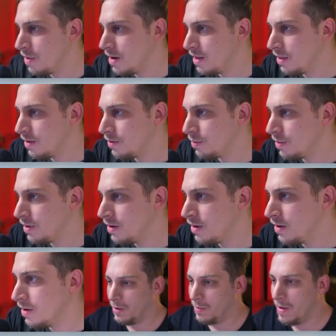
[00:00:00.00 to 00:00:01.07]
in running this
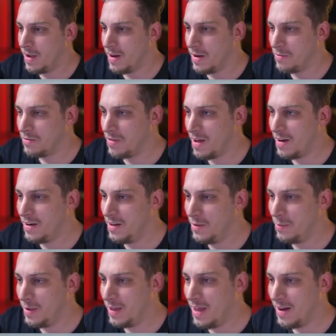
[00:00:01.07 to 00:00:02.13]
one. All right, and
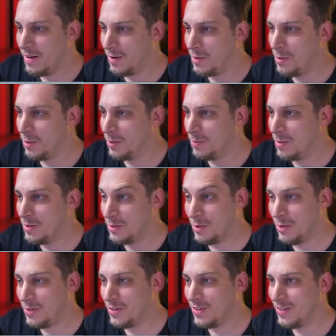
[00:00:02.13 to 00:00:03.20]
finally we get a cool
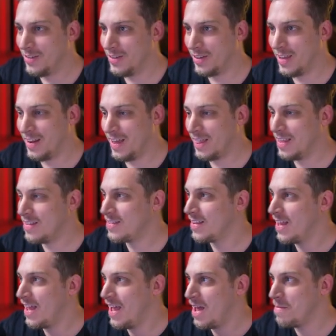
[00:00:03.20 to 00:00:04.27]
result looking like
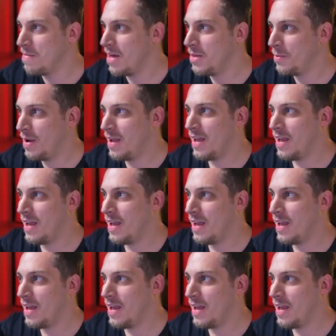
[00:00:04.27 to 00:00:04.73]
this. And by the